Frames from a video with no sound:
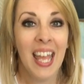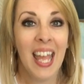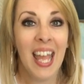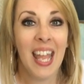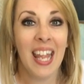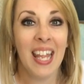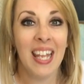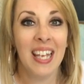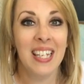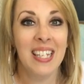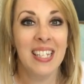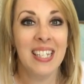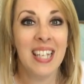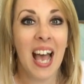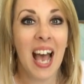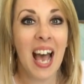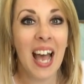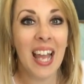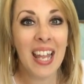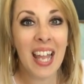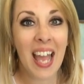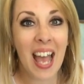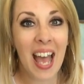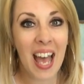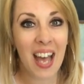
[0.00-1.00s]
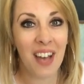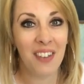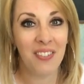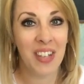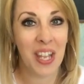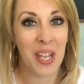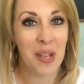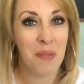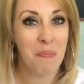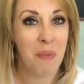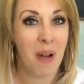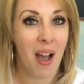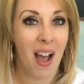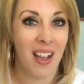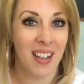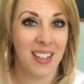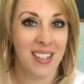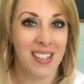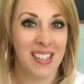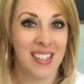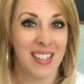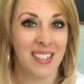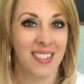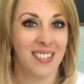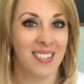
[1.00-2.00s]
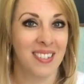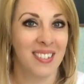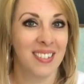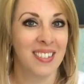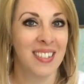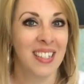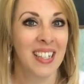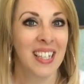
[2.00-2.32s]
And I have a box here